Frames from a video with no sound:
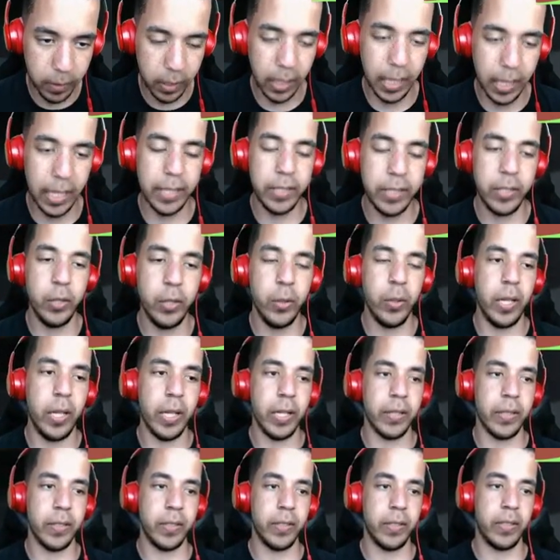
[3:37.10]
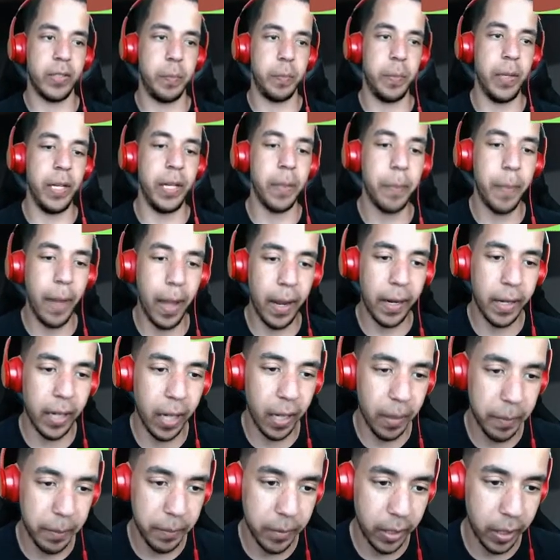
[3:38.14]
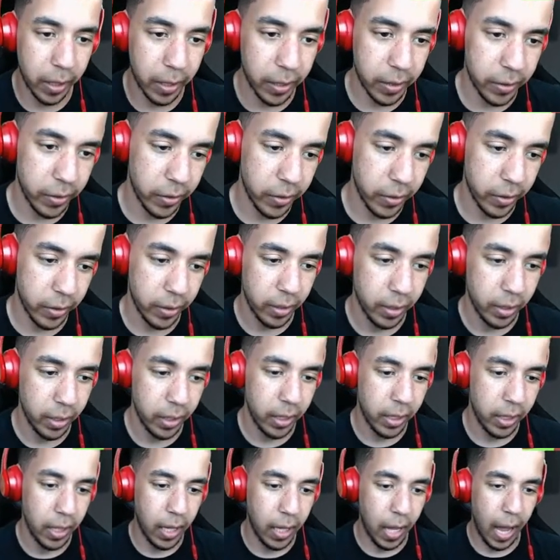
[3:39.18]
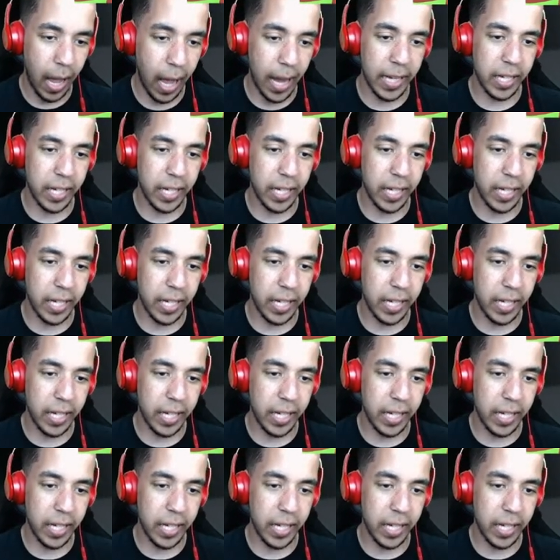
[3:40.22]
Let's do this. Speed it back up, because I